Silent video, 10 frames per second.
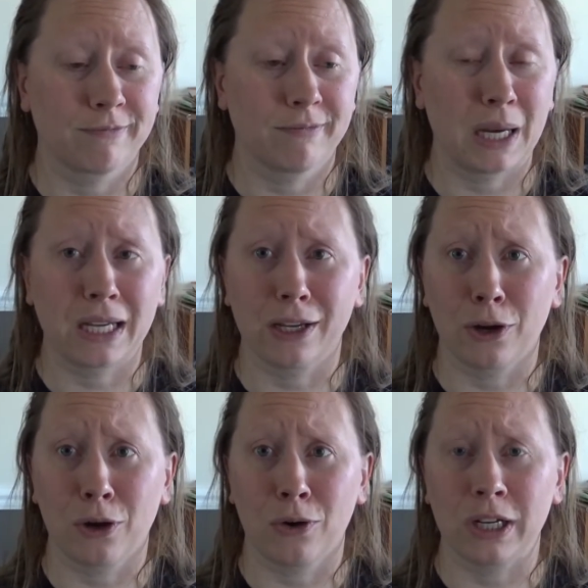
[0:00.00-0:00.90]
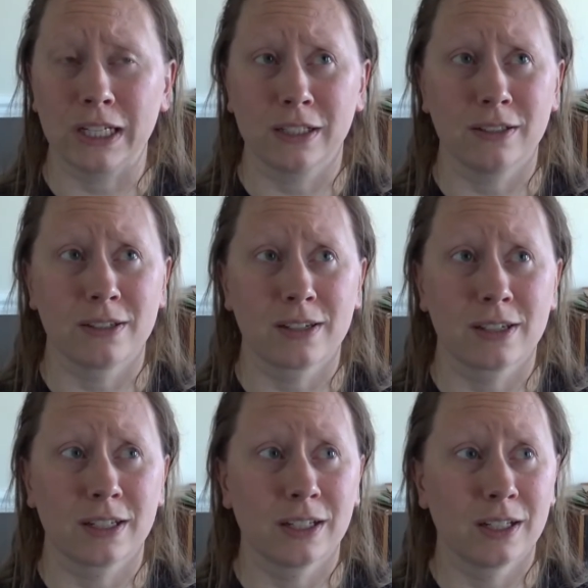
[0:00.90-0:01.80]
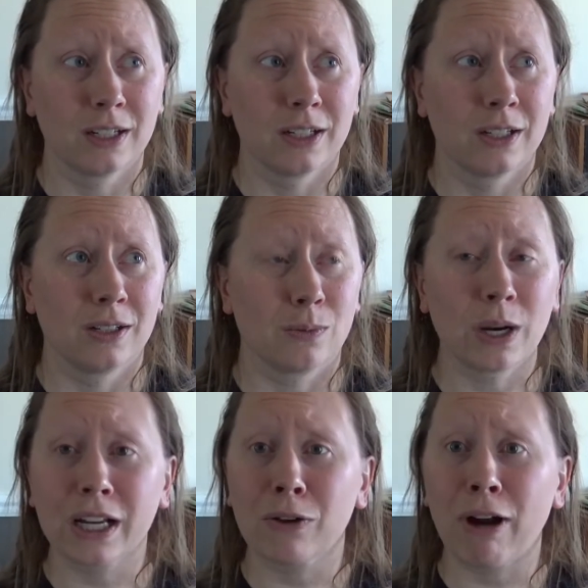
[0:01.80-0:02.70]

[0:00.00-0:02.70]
My kiddo is running